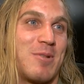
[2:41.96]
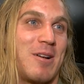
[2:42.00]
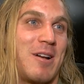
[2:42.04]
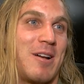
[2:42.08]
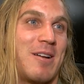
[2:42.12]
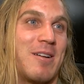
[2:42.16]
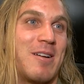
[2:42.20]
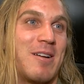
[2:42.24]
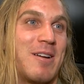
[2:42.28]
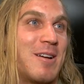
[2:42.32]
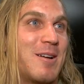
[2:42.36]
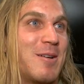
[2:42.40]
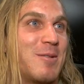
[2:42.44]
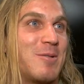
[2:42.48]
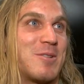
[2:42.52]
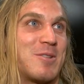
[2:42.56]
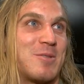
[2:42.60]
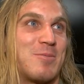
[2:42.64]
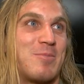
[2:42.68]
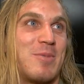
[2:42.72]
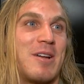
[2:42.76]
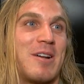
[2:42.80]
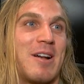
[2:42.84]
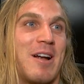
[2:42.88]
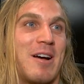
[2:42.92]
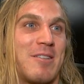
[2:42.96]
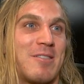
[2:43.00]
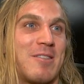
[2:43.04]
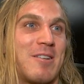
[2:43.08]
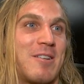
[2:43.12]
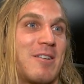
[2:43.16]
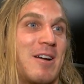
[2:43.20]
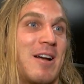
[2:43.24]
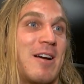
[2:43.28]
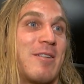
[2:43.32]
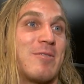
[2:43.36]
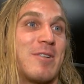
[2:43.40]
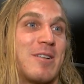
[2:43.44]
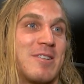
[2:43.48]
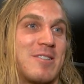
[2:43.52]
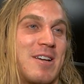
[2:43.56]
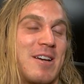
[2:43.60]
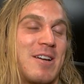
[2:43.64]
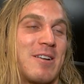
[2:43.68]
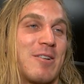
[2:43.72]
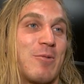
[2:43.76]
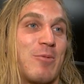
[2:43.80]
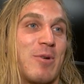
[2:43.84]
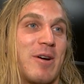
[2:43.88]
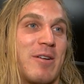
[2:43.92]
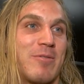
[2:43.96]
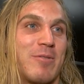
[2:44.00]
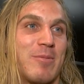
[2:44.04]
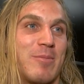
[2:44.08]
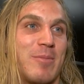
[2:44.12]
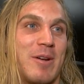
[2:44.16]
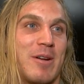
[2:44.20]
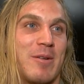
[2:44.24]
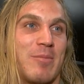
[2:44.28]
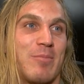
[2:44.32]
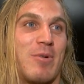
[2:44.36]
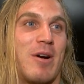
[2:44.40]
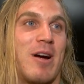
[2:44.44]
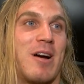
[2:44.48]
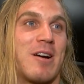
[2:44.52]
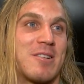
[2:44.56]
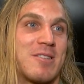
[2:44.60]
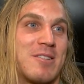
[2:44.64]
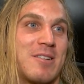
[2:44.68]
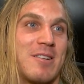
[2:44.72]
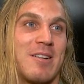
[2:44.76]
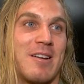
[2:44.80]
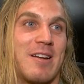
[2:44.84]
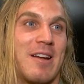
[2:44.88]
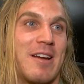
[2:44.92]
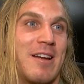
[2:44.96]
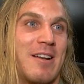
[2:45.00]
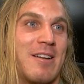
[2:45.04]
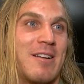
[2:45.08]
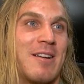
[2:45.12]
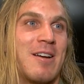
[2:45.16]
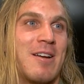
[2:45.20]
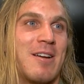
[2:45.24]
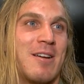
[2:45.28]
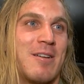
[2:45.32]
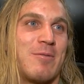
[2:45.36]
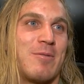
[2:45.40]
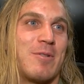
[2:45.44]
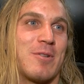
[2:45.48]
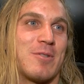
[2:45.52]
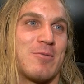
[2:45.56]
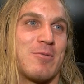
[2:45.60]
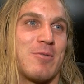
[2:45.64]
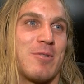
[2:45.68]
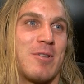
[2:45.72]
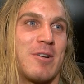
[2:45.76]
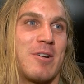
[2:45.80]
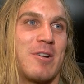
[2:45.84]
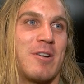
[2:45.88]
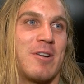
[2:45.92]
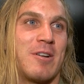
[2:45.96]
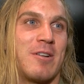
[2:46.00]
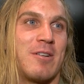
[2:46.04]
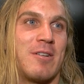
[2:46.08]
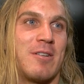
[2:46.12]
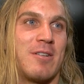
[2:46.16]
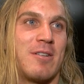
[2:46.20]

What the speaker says: but just being out there and having it taken away from me and practicing again feels really good.